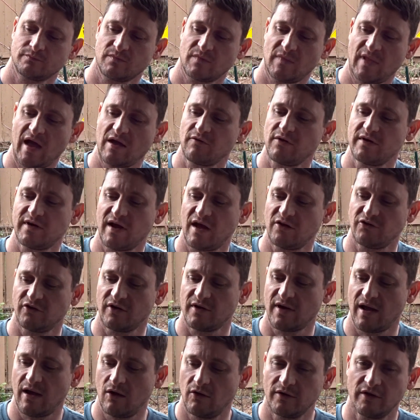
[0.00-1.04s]
head retention?
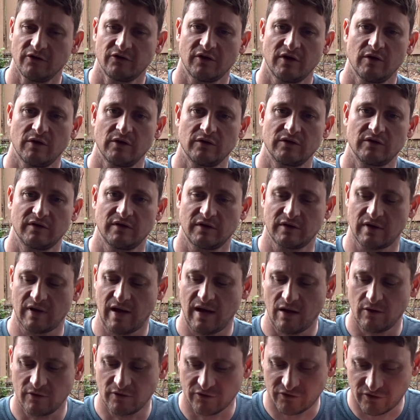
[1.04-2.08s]
How does
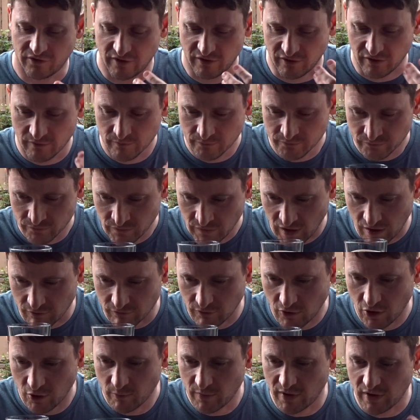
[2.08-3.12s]
the
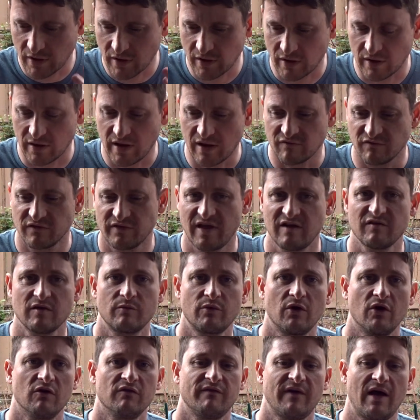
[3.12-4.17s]
aroma and flavor
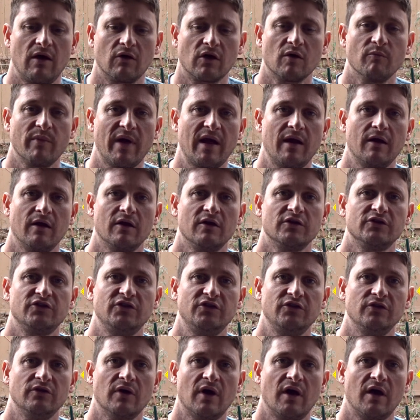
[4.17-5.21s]
profile compare
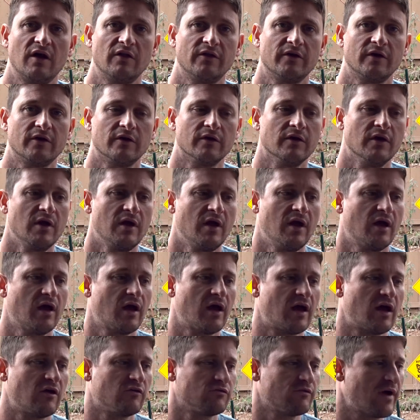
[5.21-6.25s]
to other
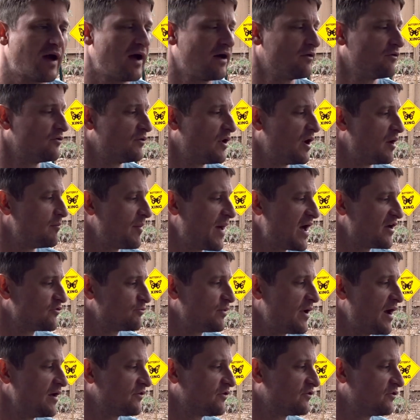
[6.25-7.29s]
mash
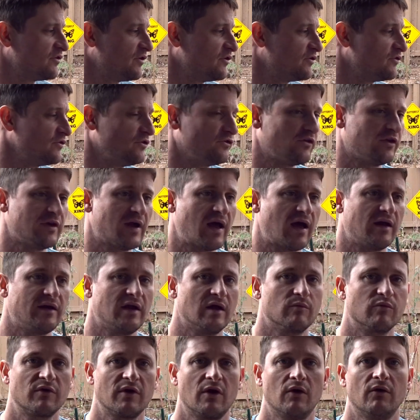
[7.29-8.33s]
processes using
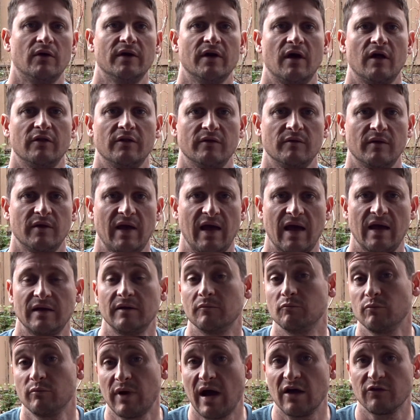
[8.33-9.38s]
Ondea Pro and
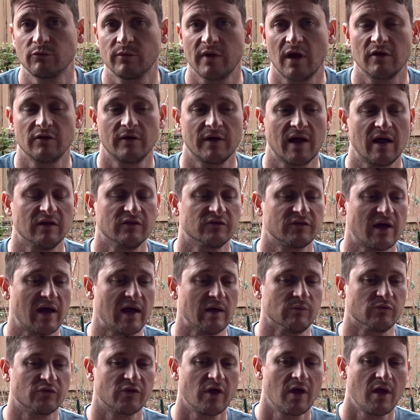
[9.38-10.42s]
possibly other
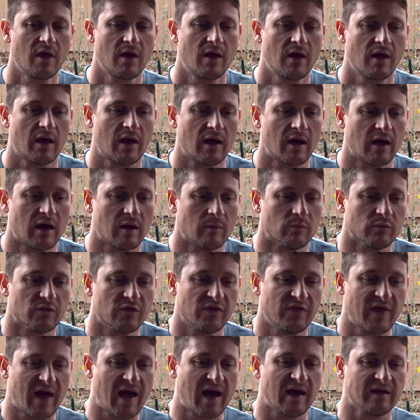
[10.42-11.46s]
enzymes
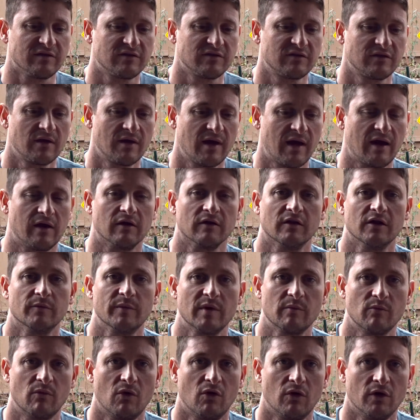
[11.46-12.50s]
that are a little
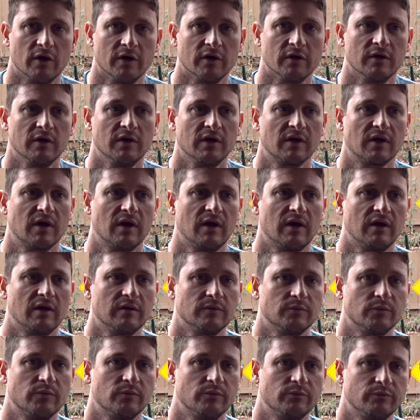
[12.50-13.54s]
bit more
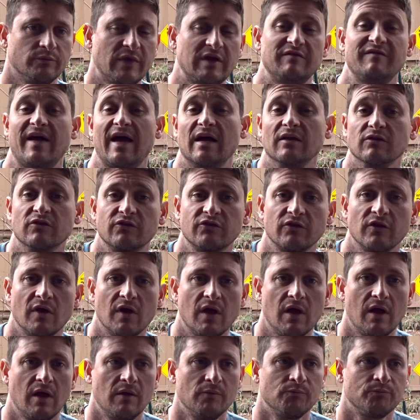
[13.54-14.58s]
advanced?
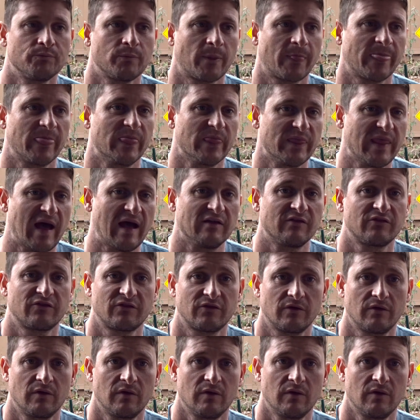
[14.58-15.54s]
That's